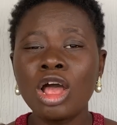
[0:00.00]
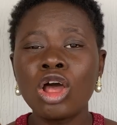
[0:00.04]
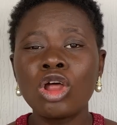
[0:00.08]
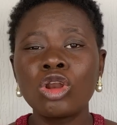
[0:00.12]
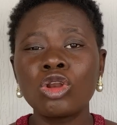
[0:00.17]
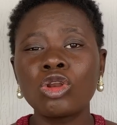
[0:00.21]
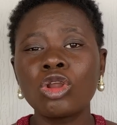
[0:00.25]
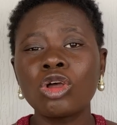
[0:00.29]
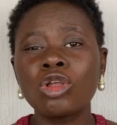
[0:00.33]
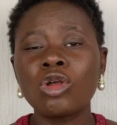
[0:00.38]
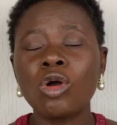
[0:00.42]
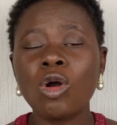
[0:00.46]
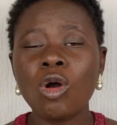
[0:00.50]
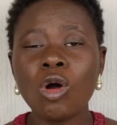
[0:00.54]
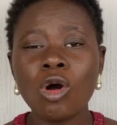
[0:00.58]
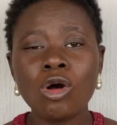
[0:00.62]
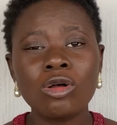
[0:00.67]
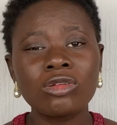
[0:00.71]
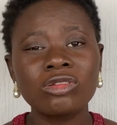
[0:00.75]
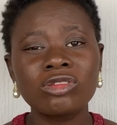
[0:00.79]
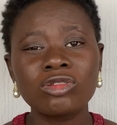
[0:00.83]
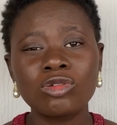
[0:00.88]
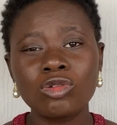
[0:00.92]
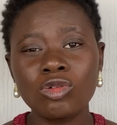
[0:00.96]
not
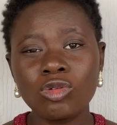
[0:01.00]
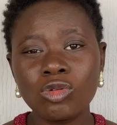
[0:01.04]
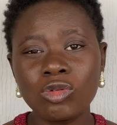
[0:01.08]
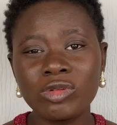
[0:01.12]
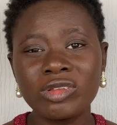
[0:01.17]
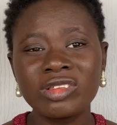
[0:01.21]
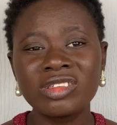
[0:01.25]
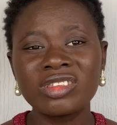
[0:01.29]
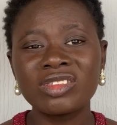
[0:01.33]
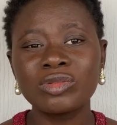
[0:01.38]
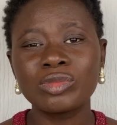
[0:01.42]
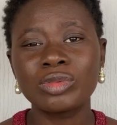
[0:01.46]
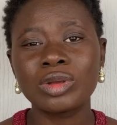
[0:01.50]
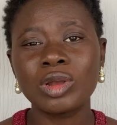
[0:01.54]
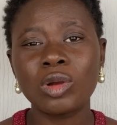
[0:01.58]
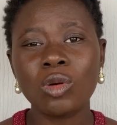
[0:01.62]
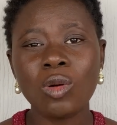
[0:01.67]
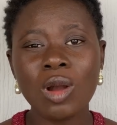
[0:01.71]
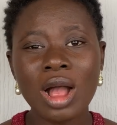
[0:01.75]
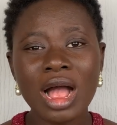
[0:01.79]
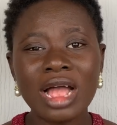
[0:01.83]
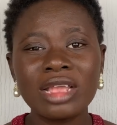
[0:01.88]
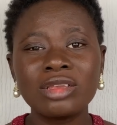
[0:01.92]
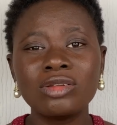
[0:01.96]
all schools
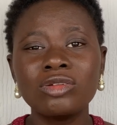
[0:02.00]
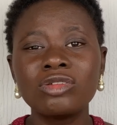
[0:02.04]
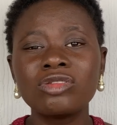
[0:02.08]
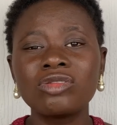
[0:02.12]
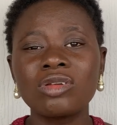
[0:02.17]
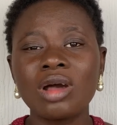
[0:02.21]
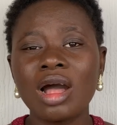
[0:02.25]
require you to